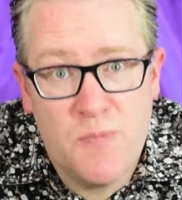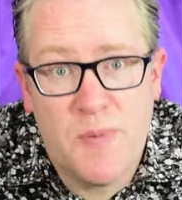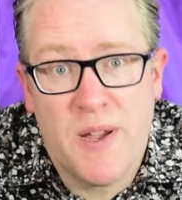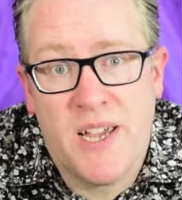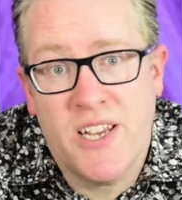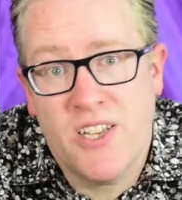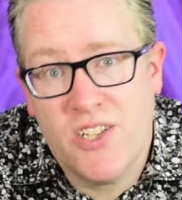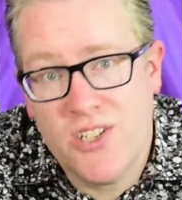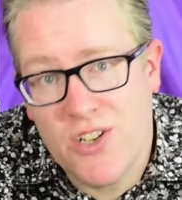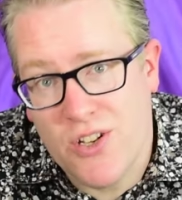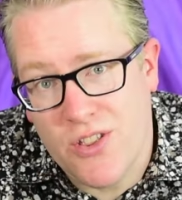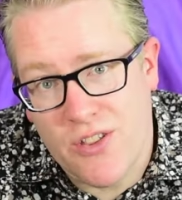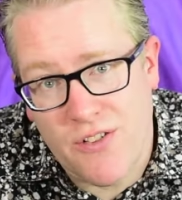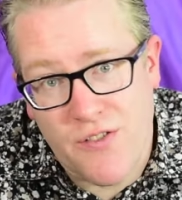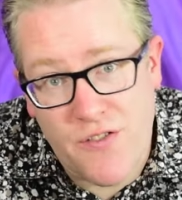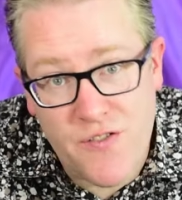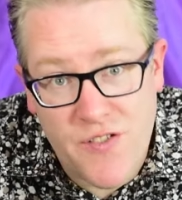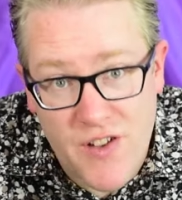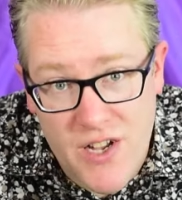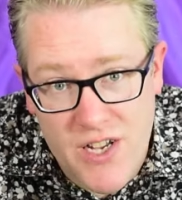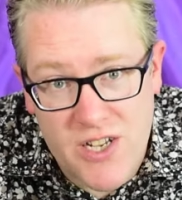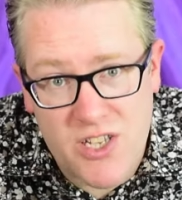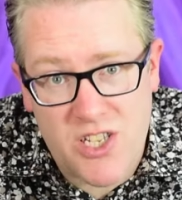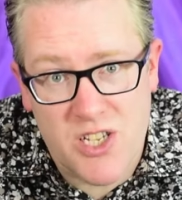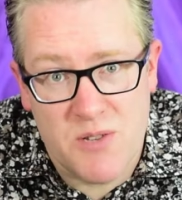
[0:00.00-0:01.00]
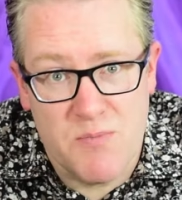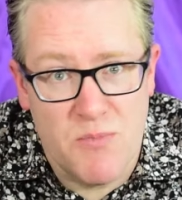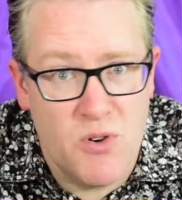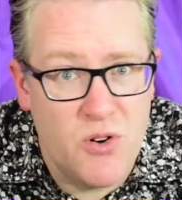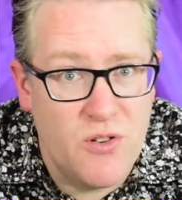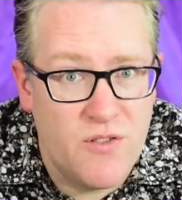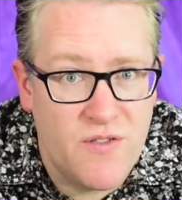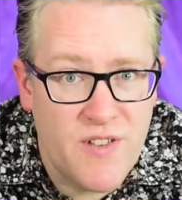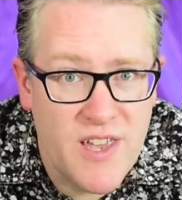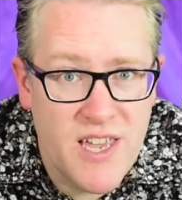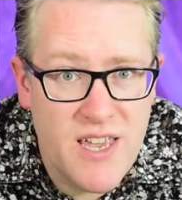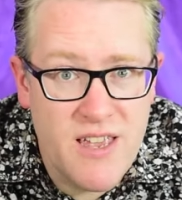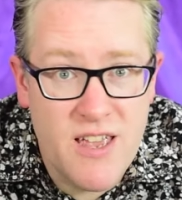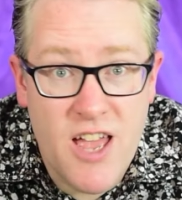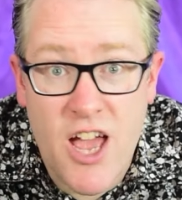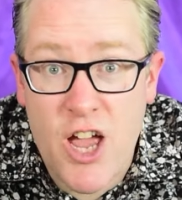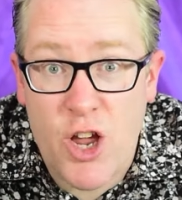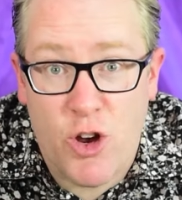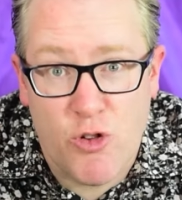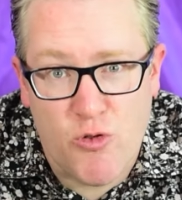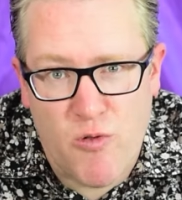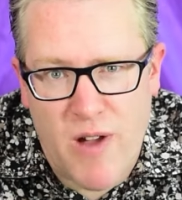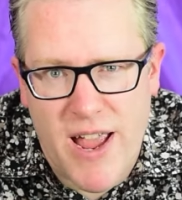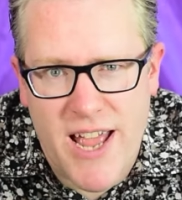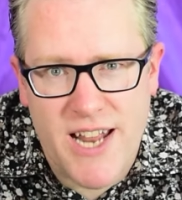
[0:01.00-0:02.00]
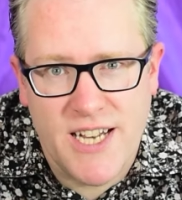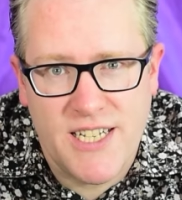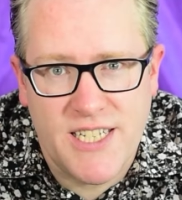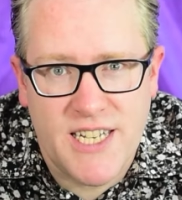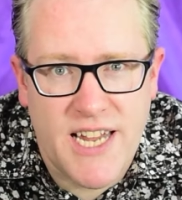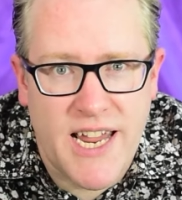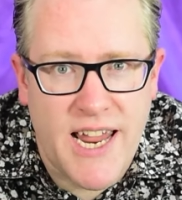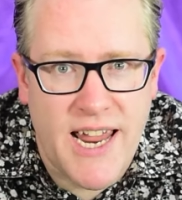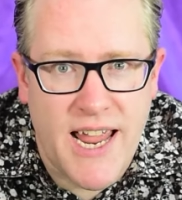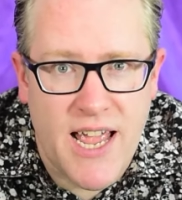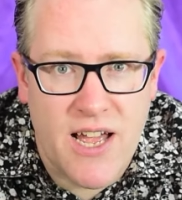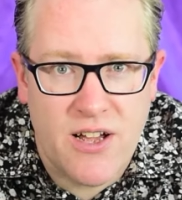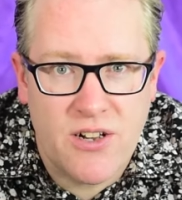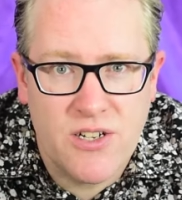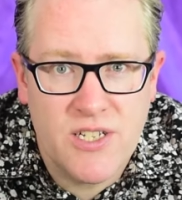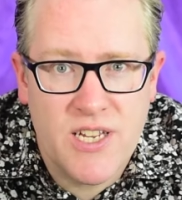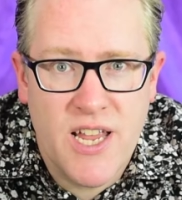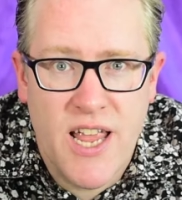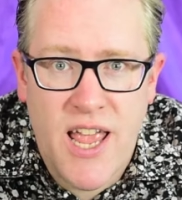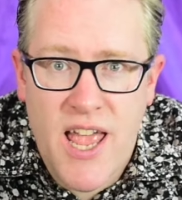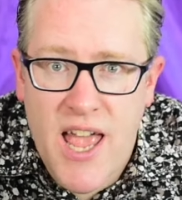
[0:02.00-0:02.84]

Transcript: based on the first movie, A Grand Day Out,